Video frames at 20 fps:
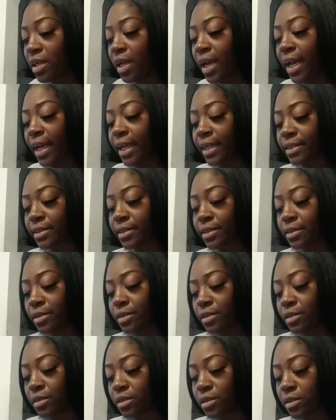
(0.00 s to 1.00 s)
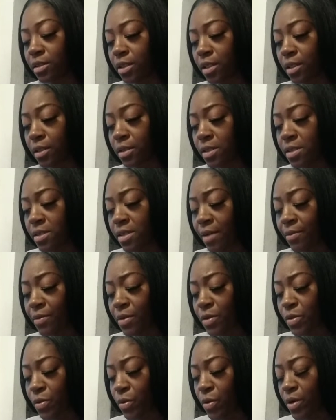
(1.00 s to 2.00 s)
And the Seven of
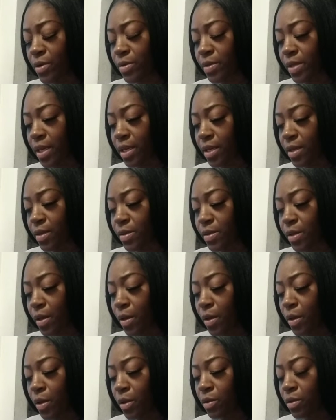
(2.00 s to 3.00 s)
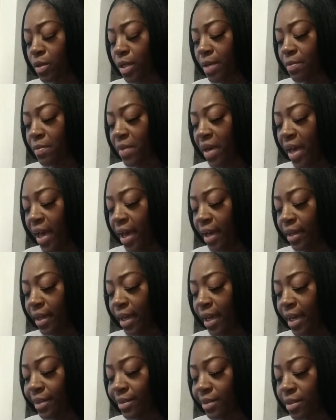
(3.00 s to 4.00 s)
Swords is looking back
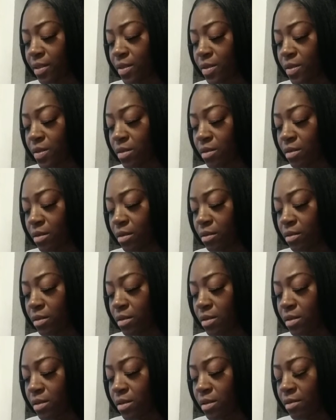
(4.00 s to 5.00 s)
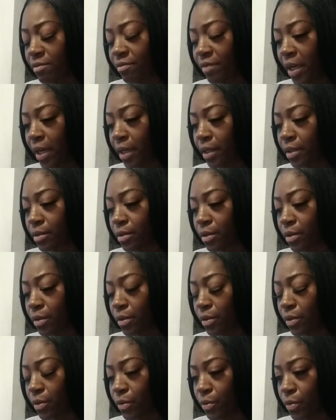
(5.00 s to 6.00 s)
at this divine
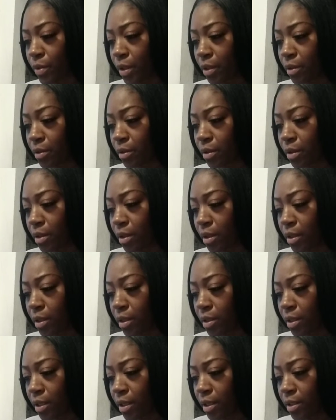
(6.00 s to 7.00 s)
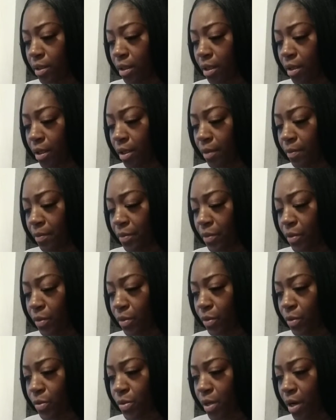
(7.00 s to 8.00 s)
union. And
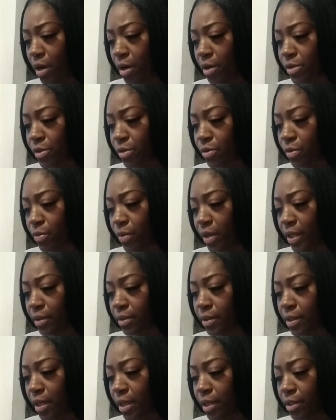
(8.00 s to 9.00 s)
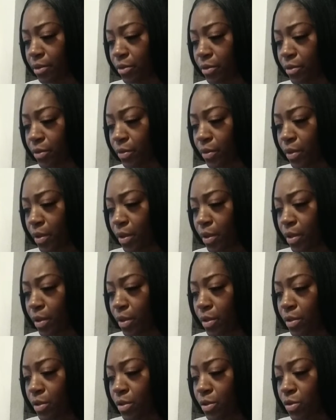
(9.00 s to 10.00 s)
those cards are directly under
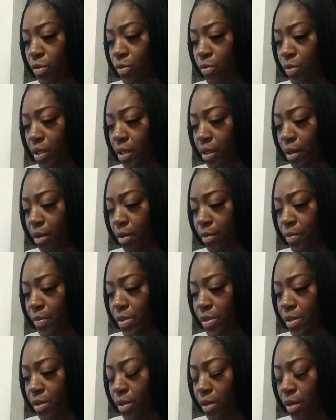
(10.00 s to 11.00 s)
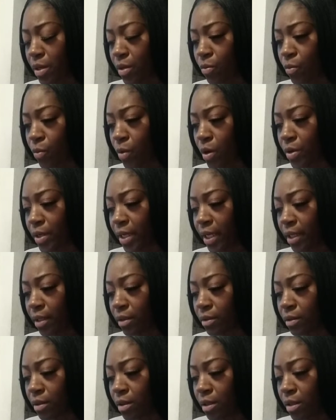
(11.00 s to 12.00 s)
the Two of Cups and
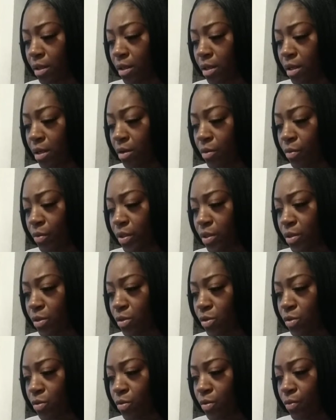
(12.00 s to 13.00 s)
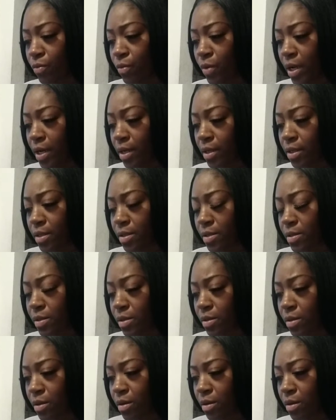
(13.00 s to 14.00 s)
working with the Two of Wands
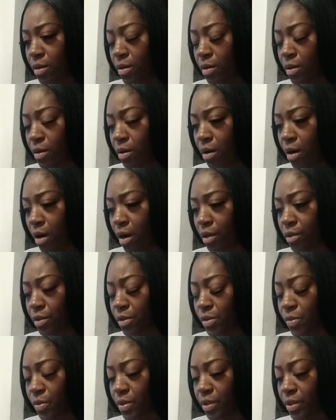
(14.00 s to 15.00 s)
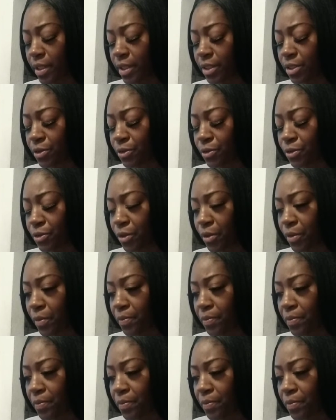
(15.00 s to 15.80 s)
on this relationship.